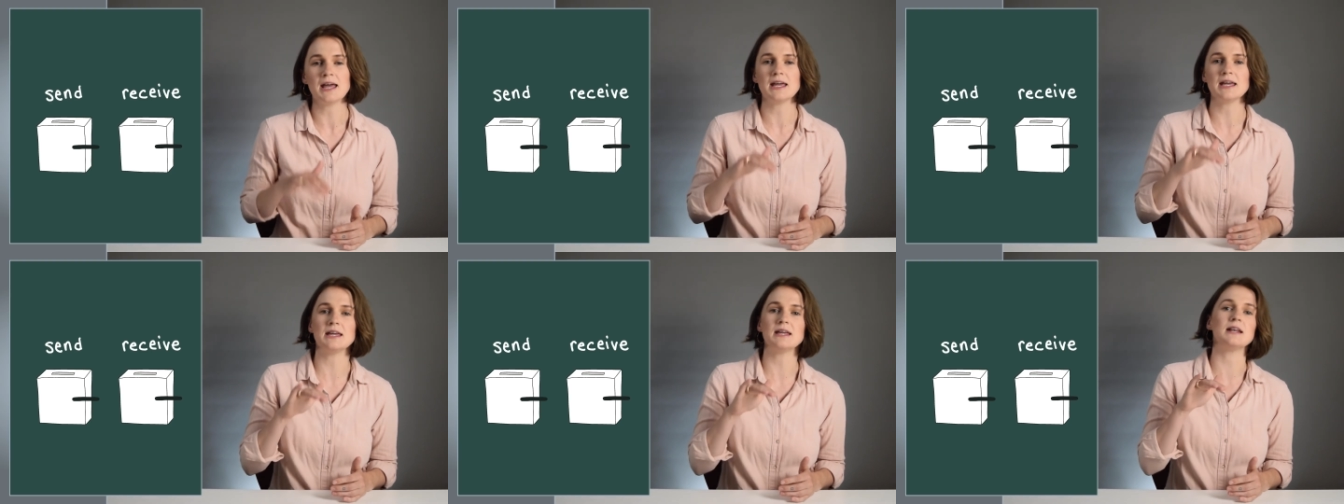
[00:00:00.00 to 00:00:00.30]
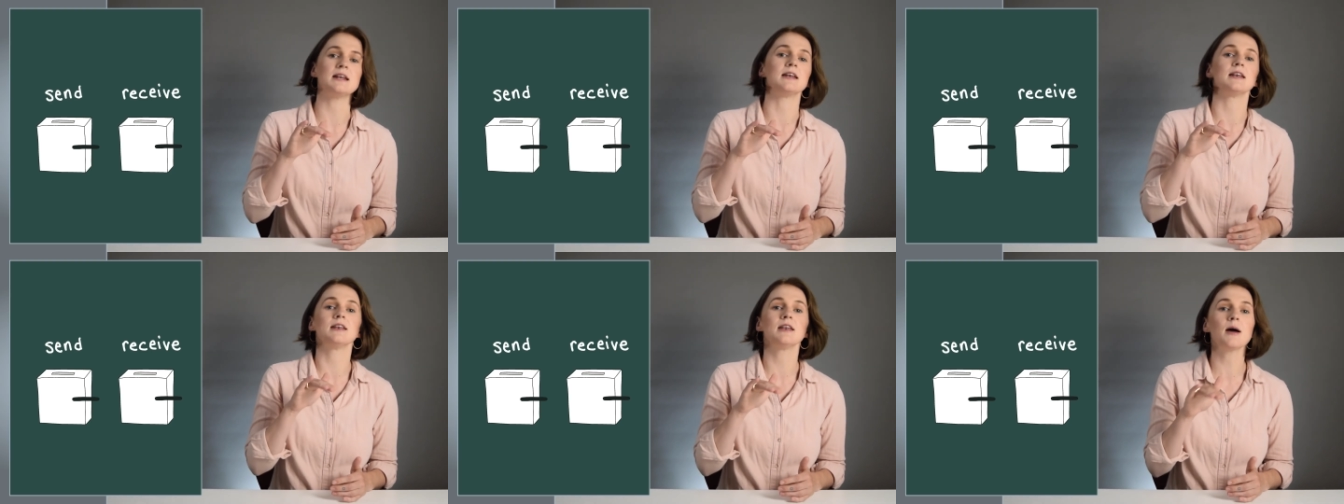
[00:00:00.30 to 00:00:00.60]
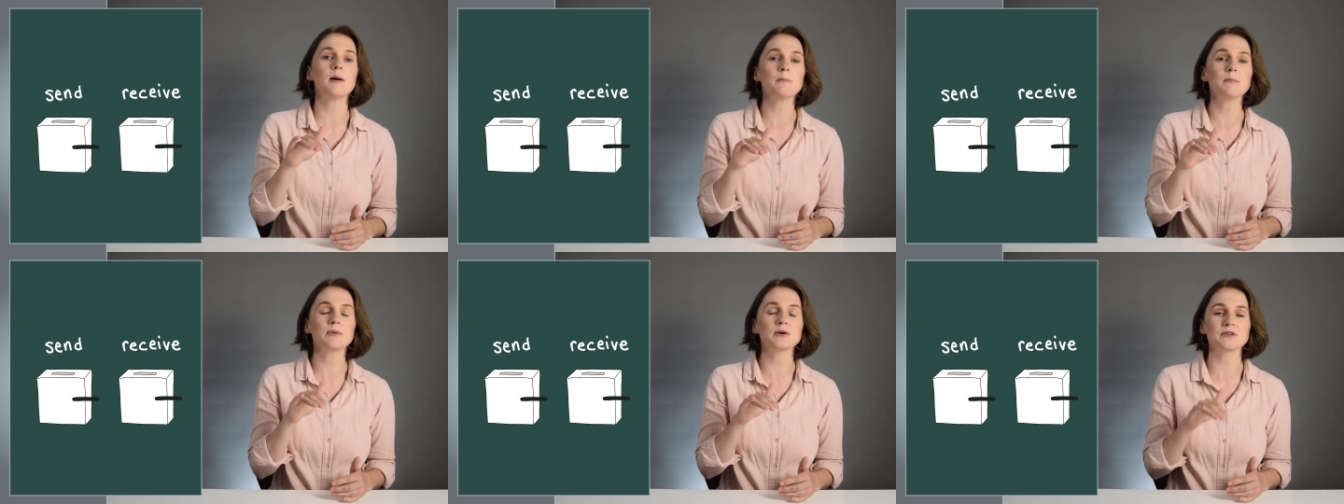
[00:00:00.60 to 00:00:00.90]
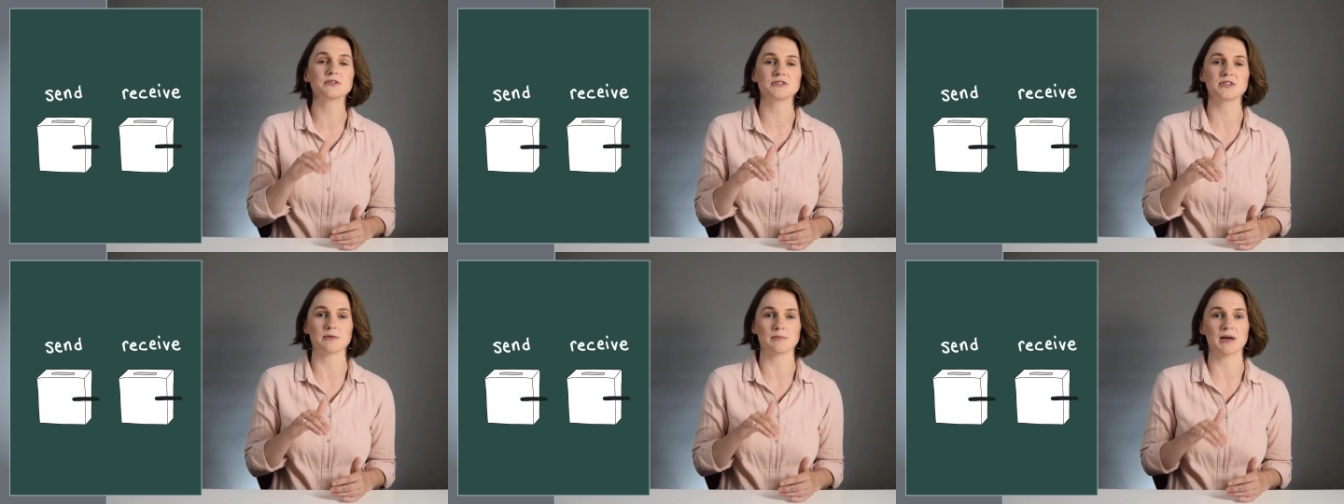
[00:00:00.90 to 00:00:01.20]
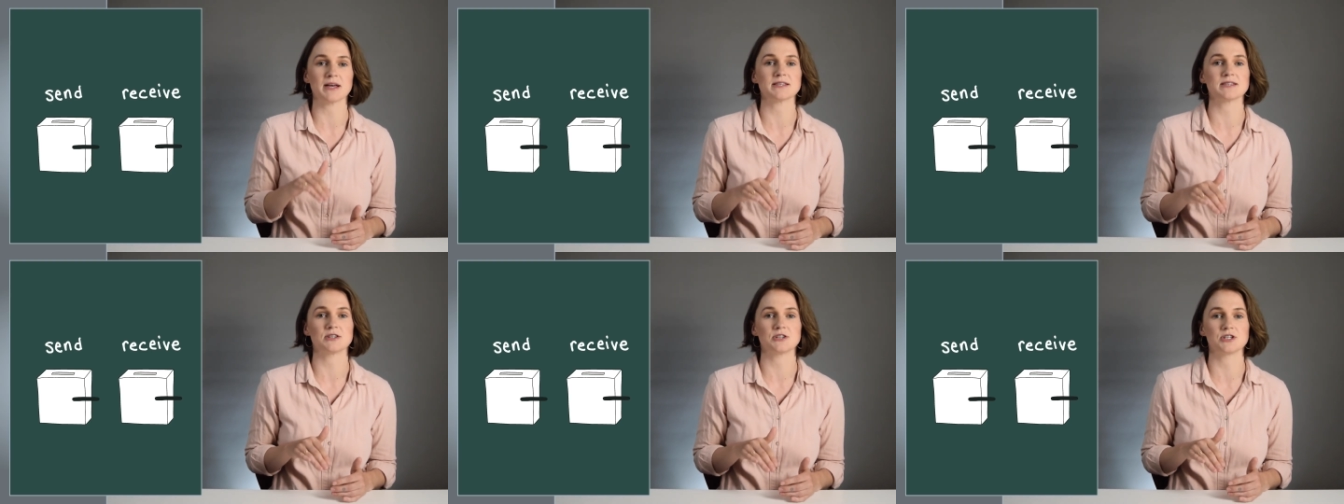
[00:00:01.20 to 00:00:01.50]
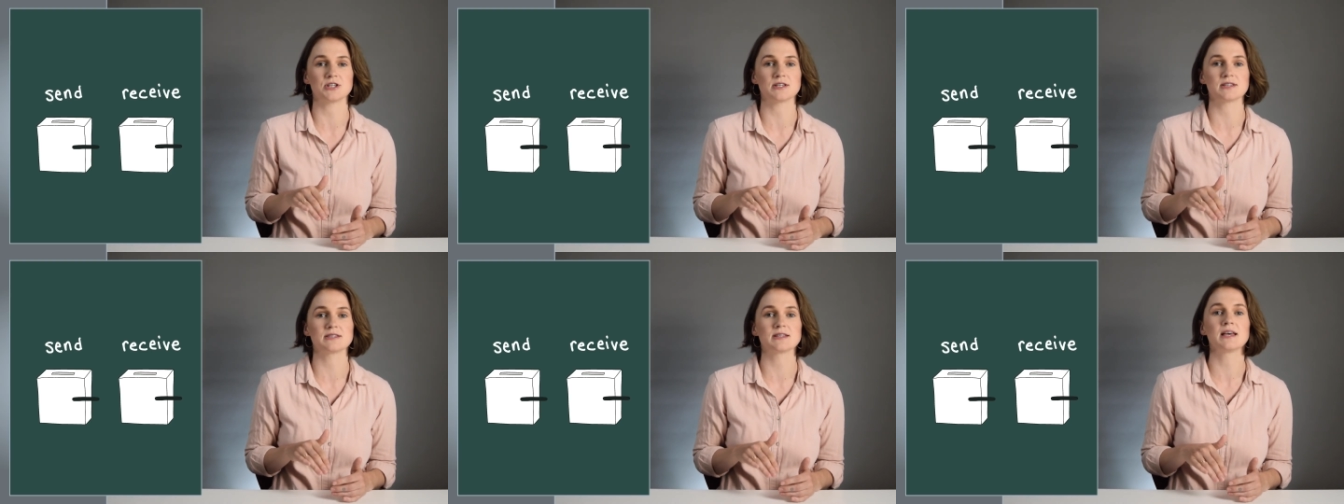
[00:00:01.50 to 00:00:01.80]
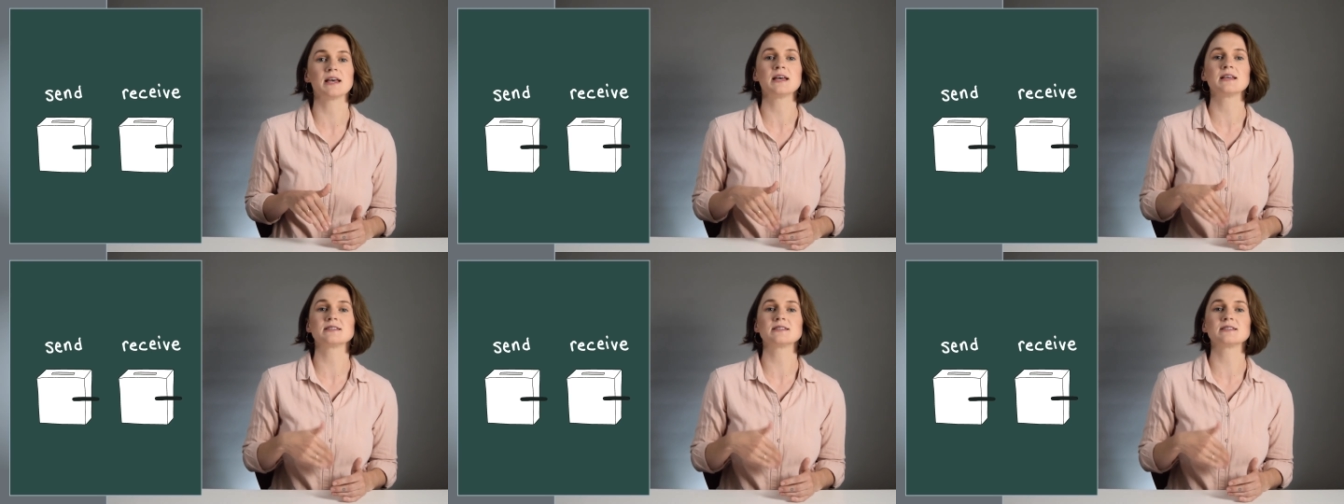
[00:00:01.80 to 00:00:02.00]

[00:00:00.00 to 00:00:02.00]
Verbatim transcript: It numbers the messages